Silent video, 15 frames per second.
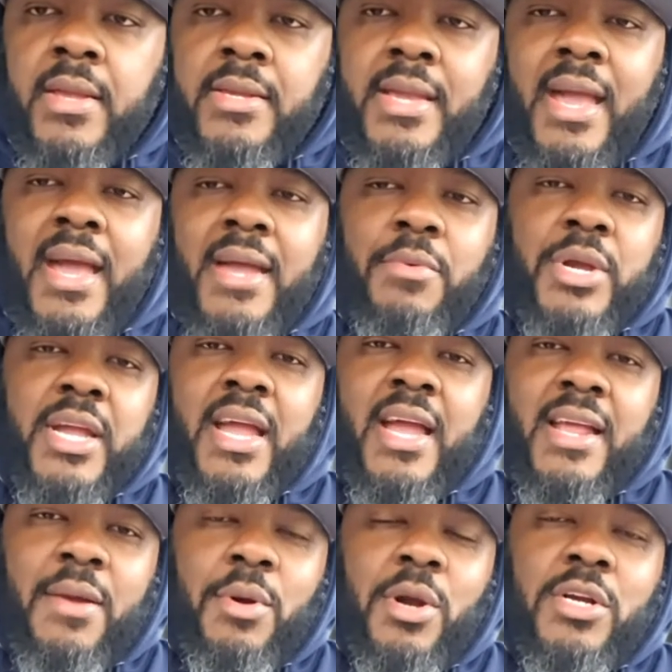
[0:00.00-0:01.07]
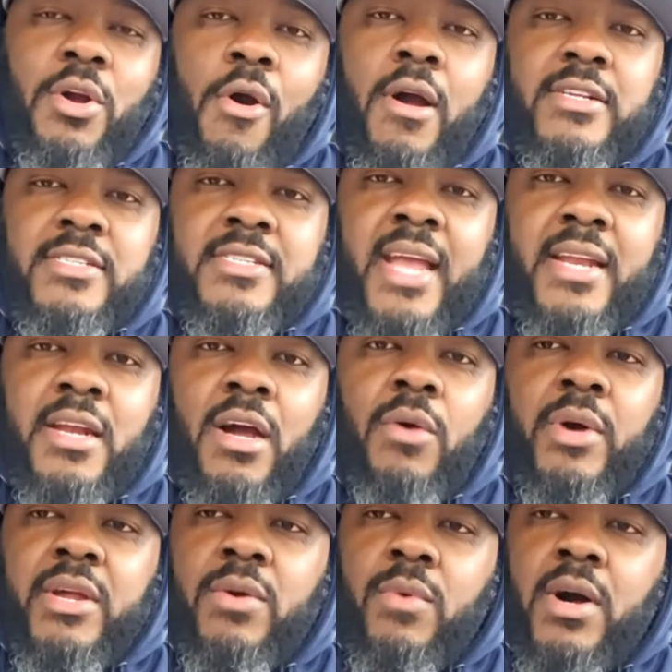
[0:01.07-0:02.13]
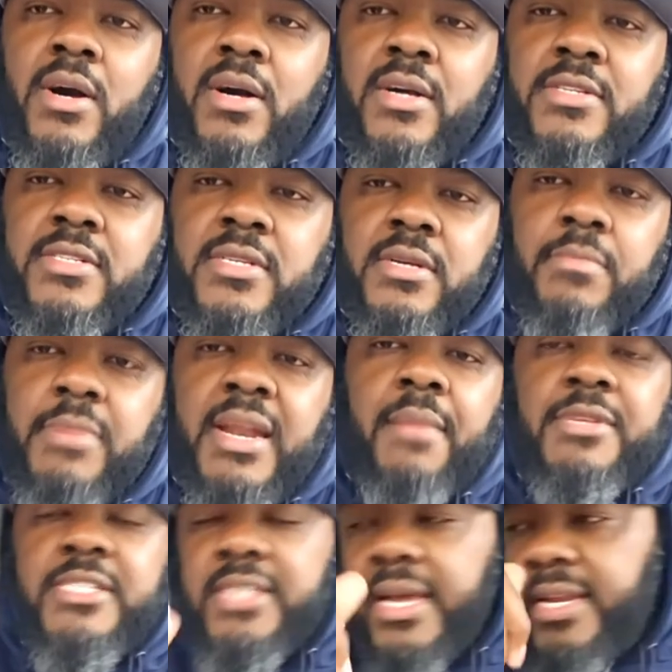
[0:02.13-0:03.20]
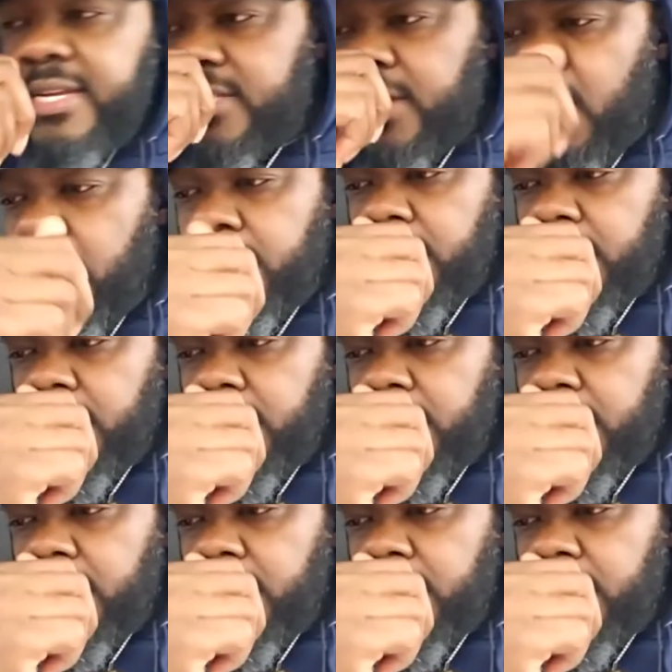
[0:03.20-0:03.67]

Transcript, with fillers: Yeah, we uh, of course they know what it was. But I'm gonna say this though.